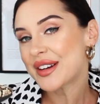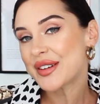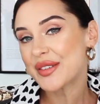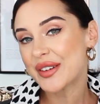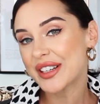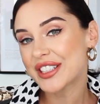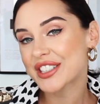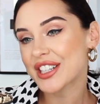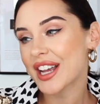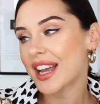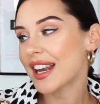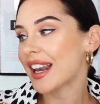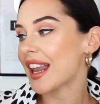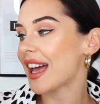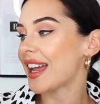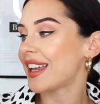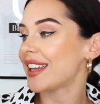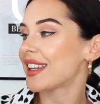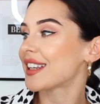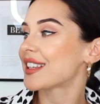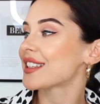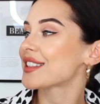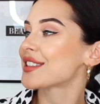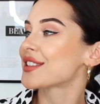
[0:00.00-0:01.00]
which I
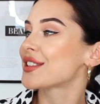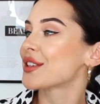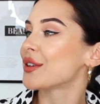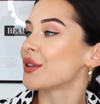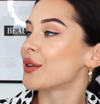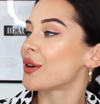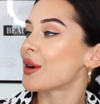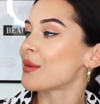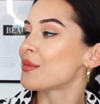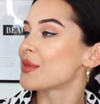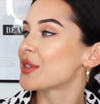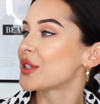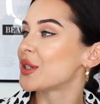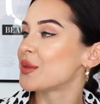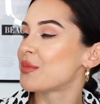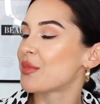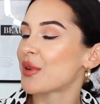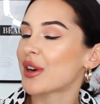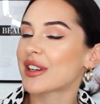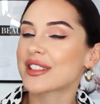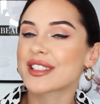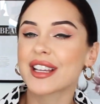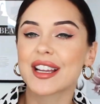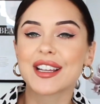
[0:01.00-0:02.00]
like, so I'm
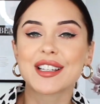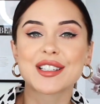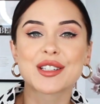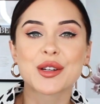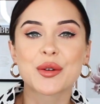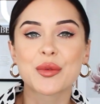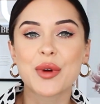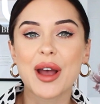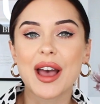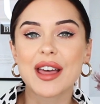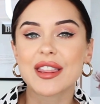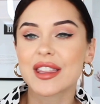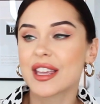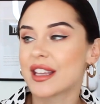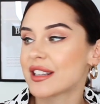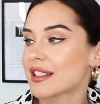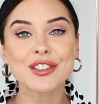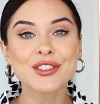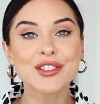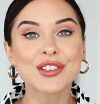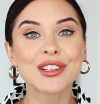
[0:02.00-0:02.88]
super excited to wear these.